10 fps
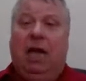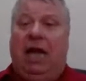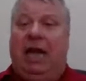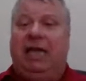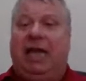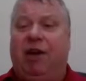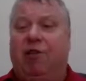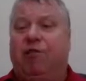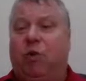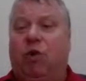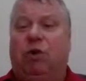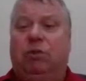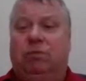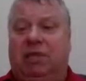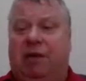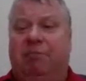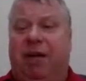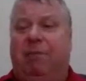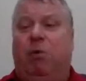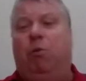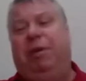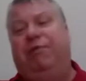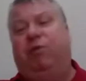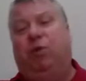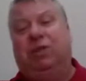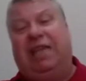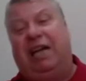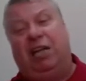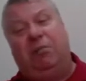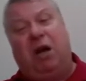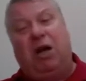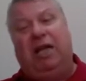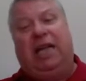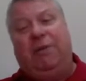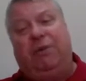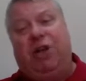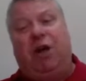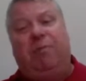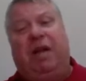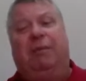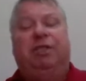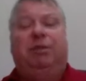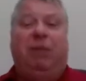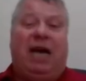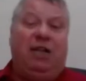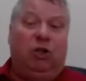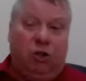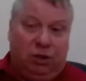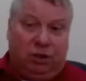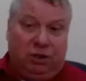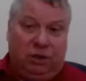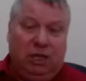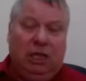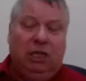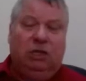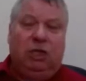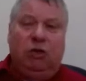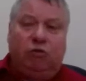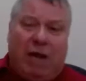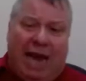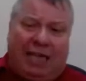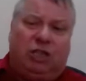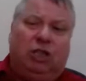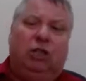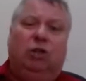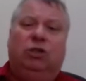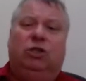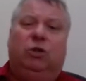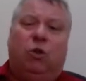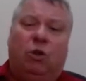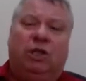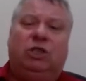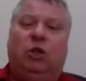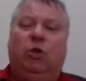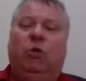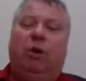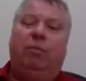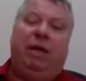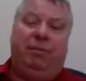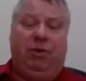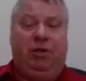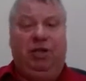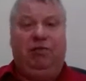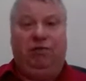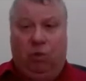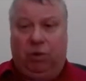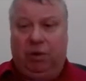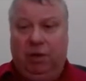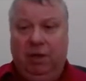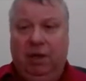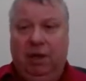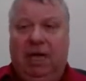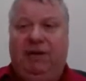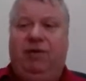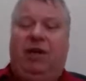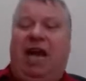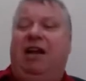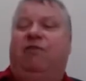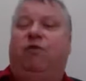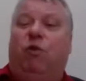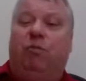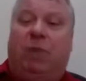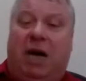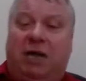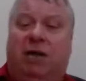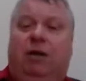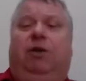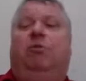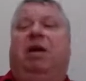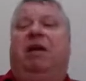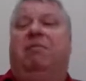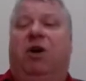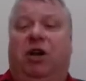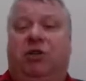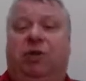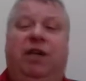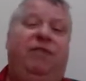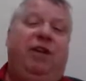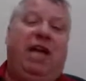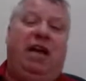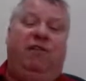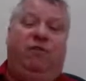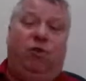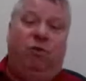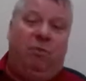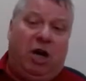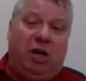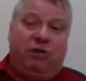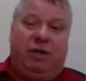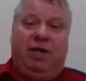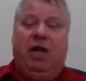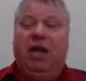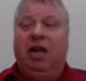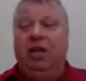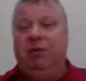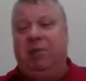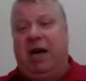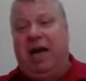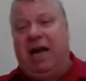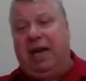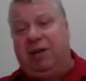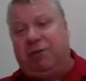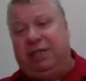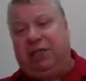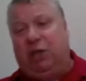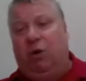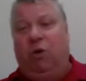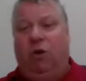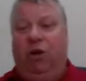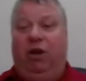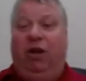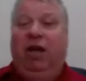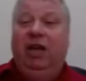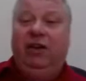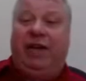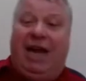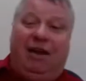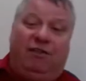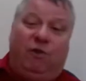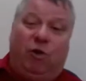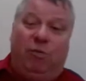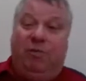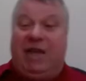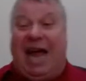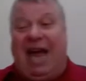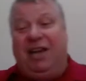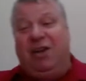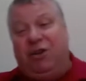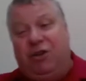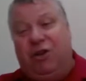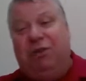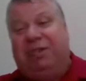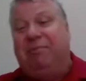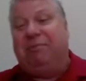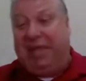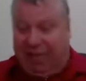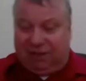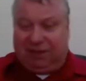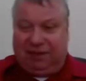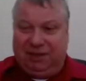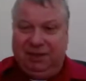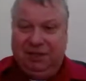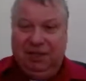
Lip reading: and therefore some people will be forced out of the market. They will not be able to buy the goods. So you ration goods according to what people can afford. If you can't afford butter, you buy margarine. If you can't afford margarine, you buy Crisco oil. You can't afford that, you do something else,